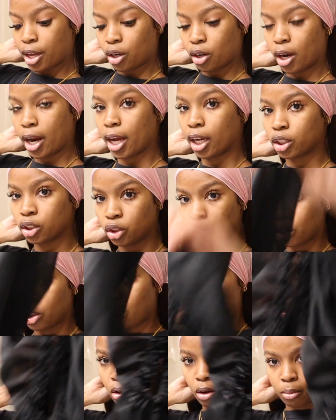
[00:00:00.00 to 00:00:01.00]
your extra
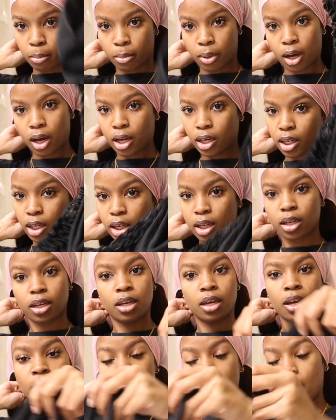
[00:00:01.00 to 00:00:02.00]
long bonnet,
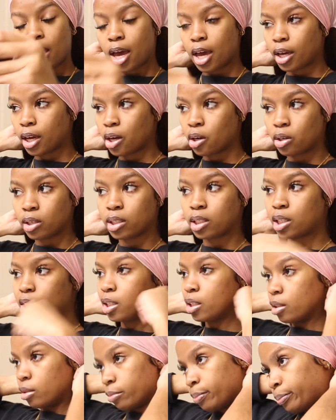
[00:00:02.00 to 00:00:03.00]
and go to
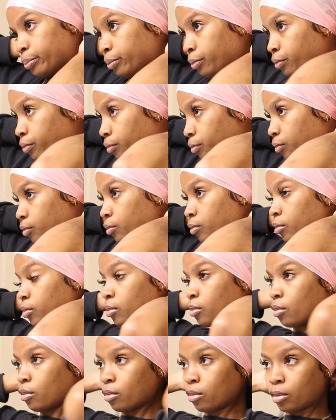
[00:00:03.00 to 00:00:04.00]
sleep.
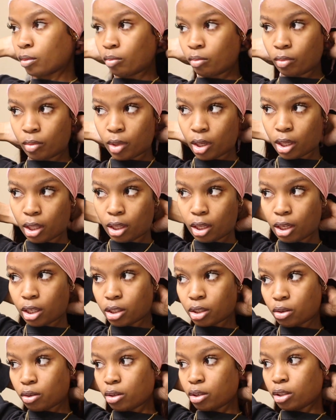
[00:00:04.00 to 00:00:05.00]
And
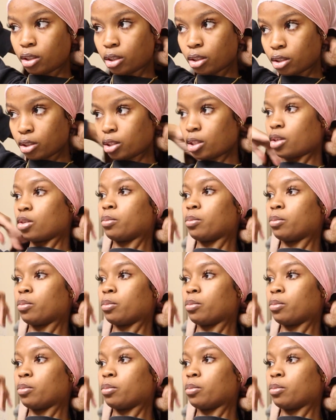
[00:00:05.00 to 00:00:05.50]
it's gonna look so